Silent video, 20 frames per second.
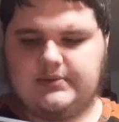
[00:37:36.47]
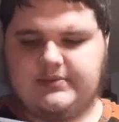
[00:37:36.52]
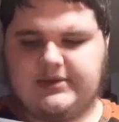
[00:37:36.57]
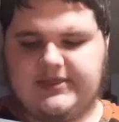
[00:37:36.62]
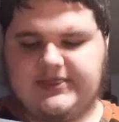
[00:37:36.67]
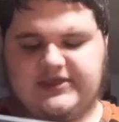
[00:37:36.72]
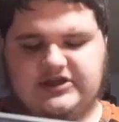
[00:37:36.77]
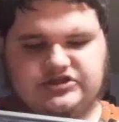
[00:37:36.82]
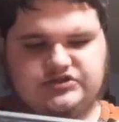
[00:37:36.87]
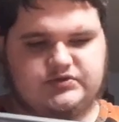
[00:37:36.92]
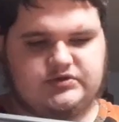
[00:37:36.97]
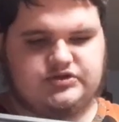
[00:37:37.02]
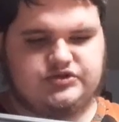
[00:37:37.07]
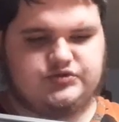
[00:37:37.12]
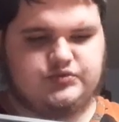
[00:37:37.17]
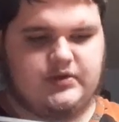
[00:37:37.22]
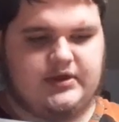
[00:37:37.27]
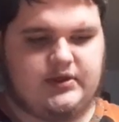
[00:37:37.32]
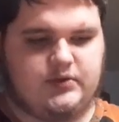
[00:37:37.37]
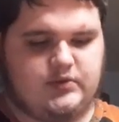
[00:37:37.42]
But this
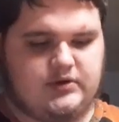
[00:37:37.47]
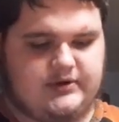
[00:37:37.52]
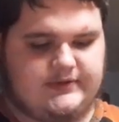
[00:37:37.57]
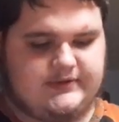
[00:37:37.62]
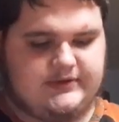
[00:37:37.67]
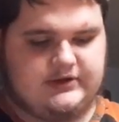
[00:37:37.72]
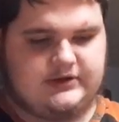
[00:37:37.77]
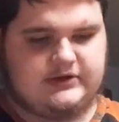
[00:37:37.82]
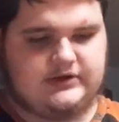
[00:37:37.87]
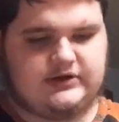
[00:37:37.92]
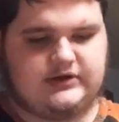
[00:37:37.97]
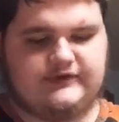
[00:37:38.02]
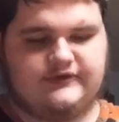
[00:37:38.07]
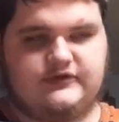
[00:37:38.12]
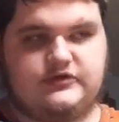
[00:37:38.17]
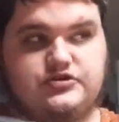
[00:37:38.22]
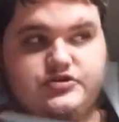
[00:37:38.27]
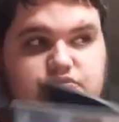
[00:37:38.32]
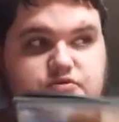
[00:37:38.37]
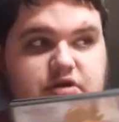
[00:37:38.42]
one's well worth it if
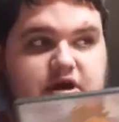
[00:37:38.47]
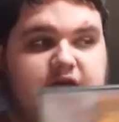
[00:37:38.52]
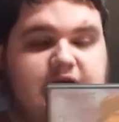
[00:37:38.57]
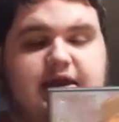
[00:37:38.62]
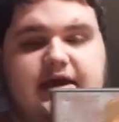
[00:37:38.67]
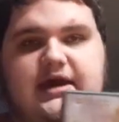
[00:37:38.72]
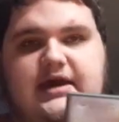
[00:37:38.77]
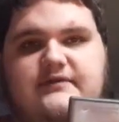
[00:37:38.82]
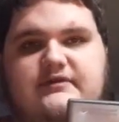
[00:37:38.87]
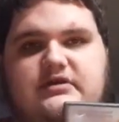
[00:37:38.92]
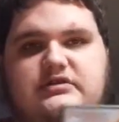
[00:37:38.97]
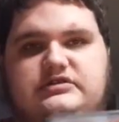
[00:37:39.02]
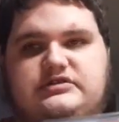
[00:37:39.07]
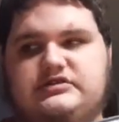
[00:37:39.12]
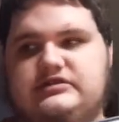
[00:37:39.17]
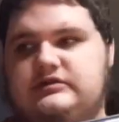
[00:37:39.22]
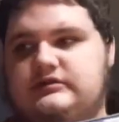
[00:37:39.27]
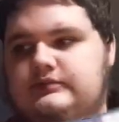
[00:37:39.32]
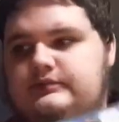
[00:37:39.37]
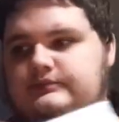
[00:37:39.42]
you do not have it.